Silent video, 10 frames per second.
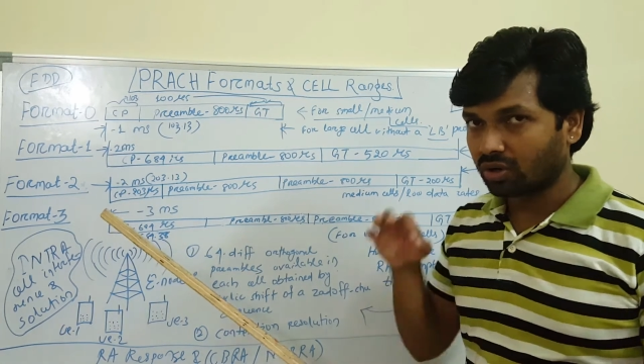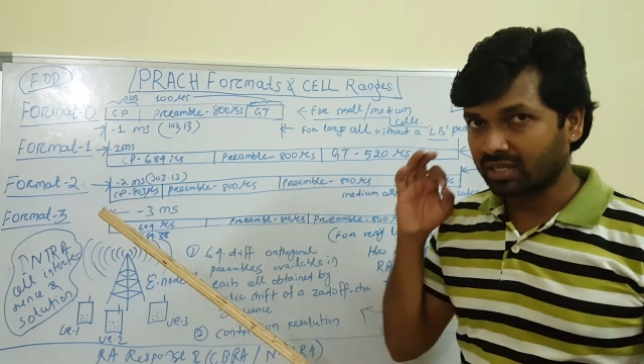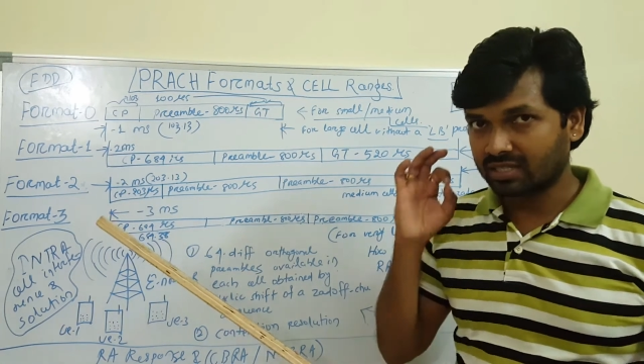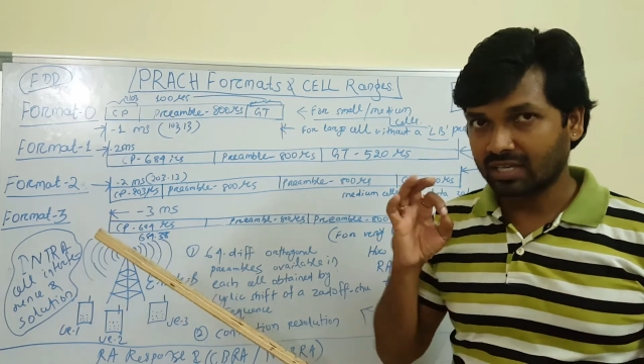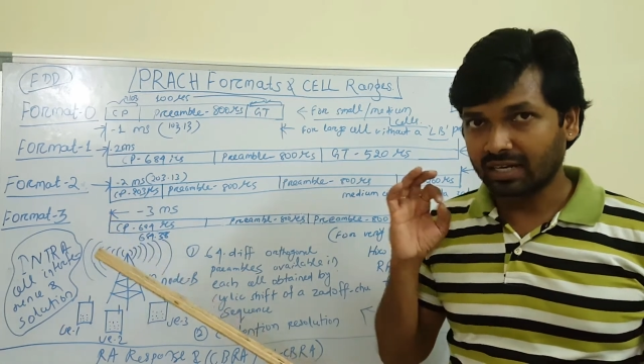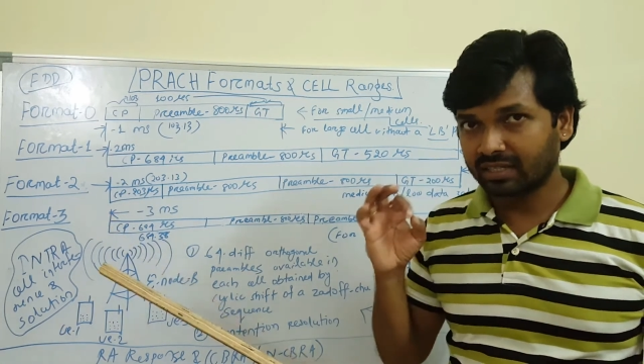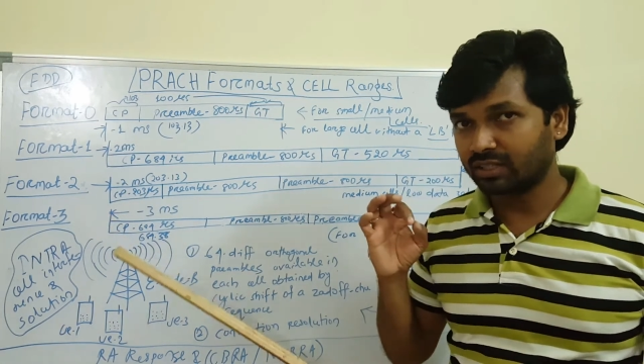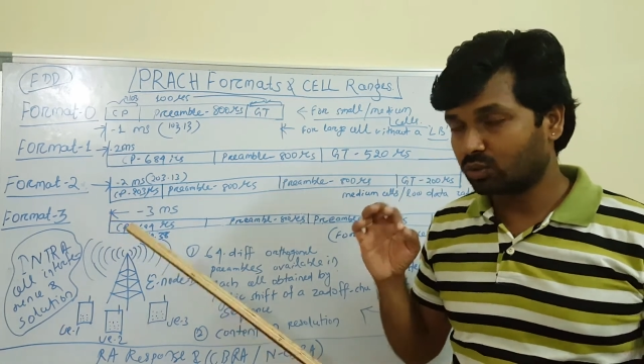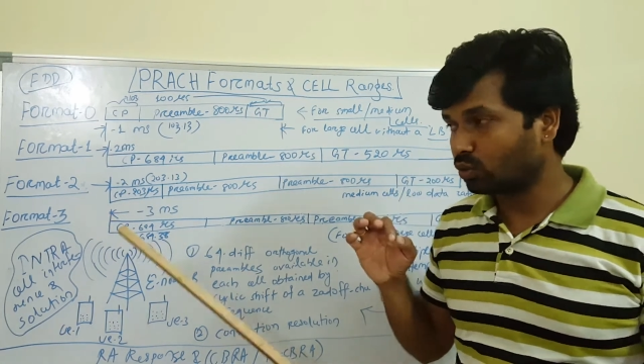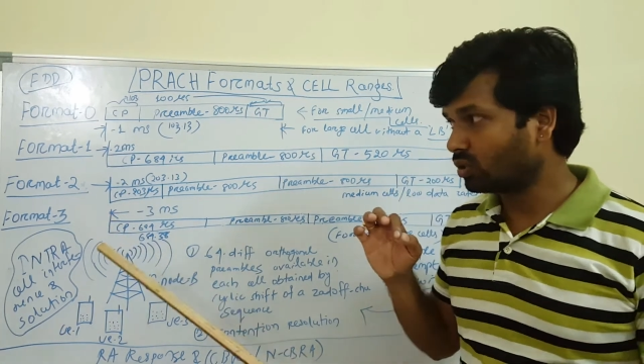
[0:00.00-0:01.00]
or
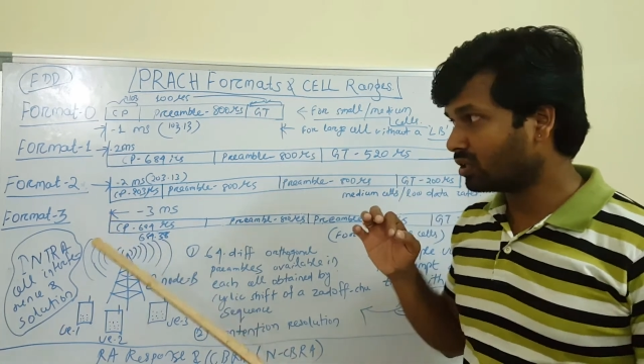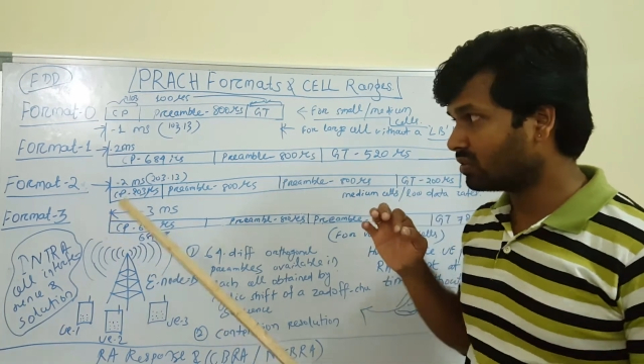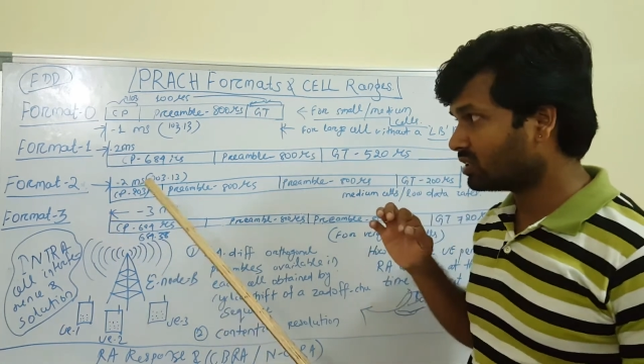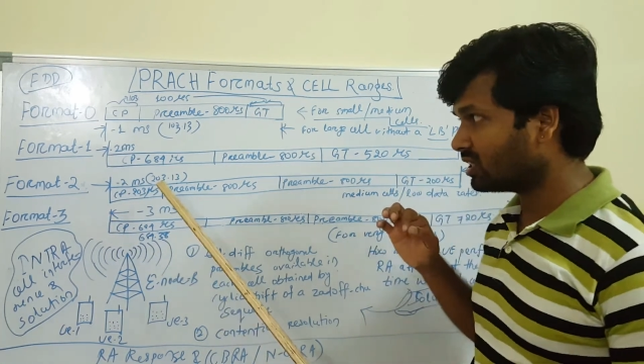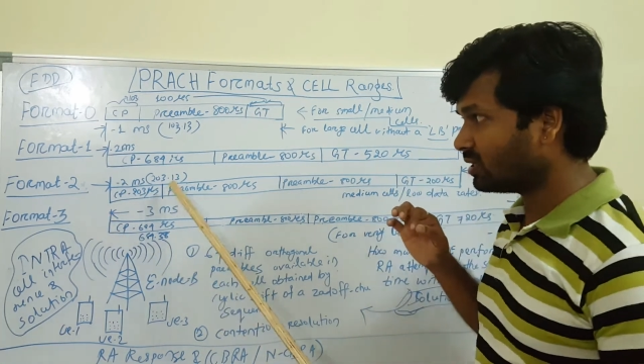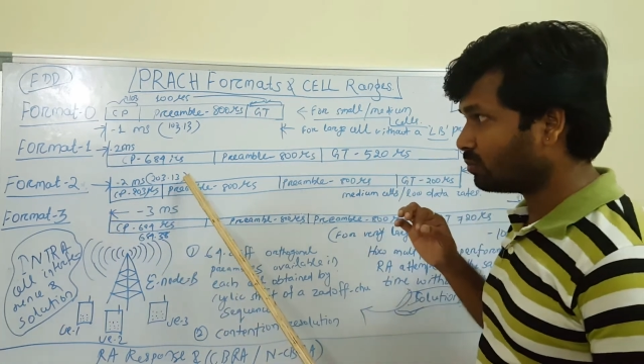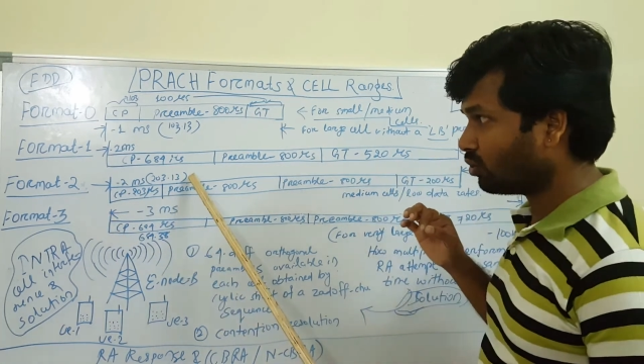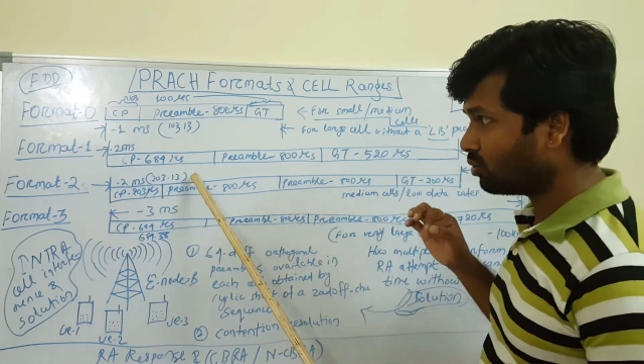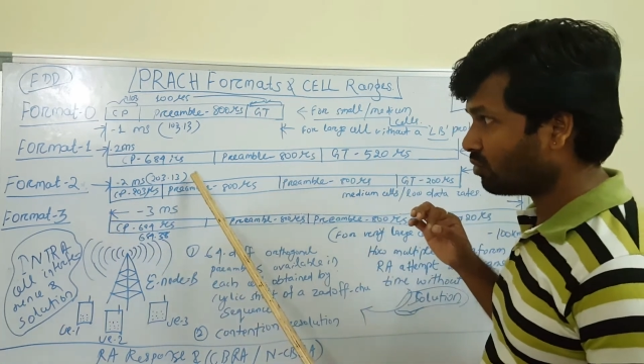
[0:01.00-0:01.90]
exactly 203.13